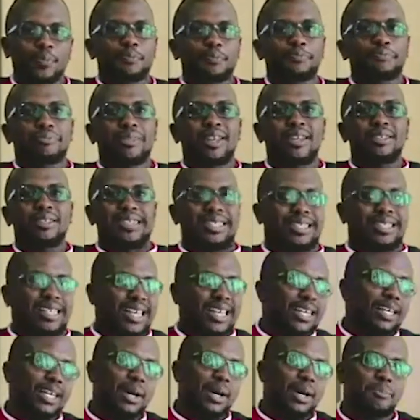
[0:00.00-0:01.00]

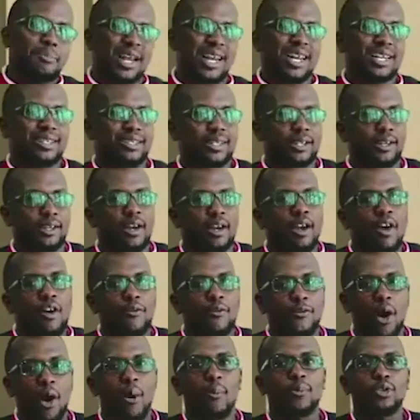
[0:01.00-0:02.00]
syncability
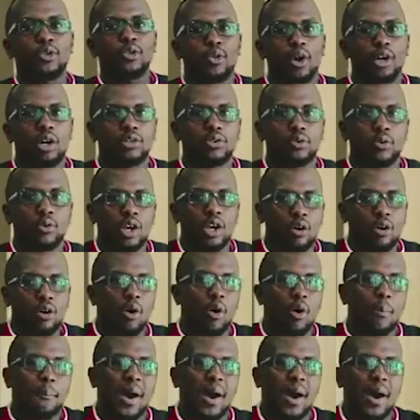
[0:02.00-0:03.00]
forms what we call
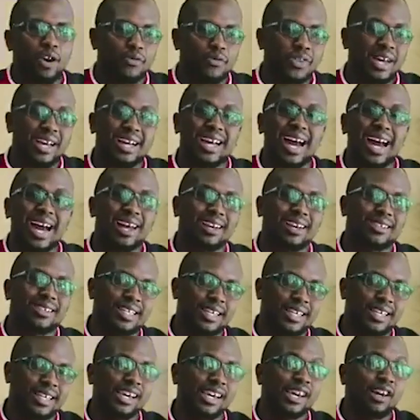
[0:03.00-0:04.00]
part of the Galaxy
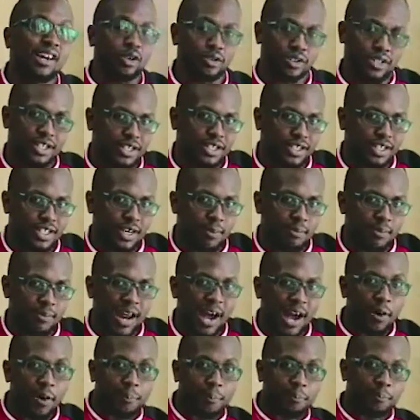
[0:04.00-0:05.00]
ecosystem.
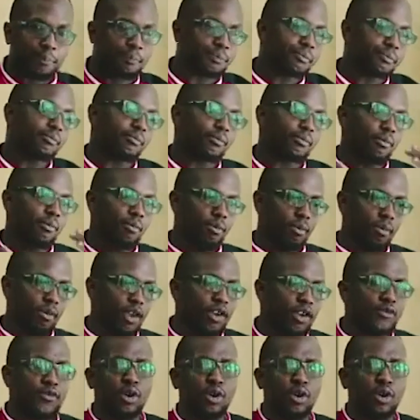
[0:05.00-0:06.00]
Now, if
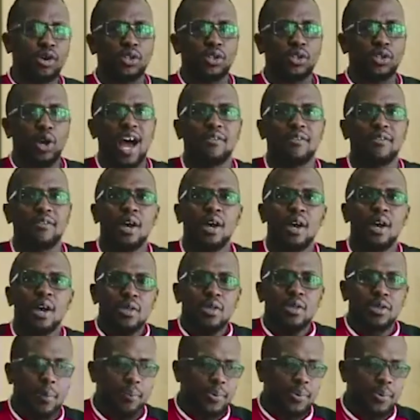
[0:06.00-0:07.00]
you also have the
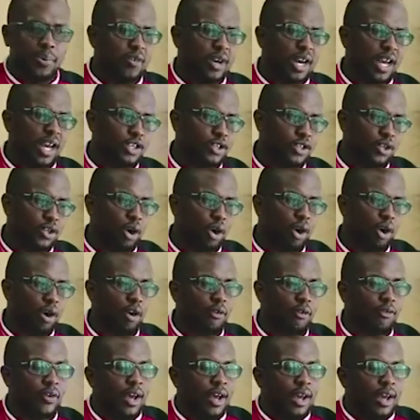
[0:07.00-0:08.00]
privilege of
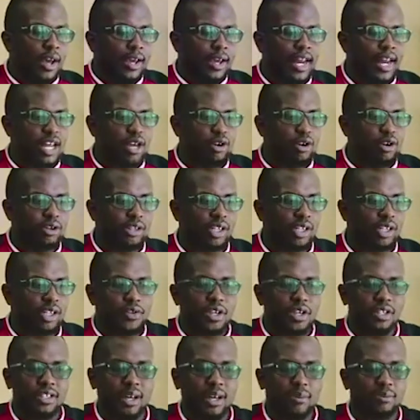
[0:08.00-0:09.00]
getting yourself the
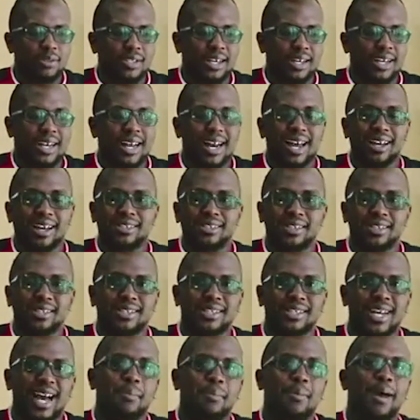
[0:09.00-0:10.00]
Samsung Galaxy
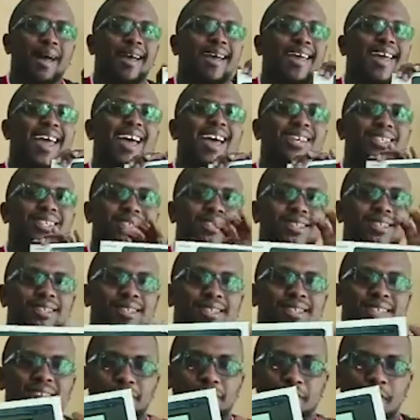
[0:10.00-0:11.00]
Tab S
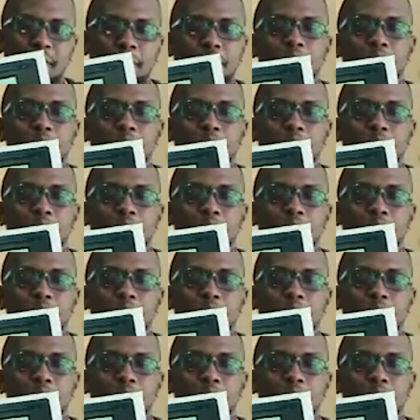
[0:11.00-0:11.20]
seven,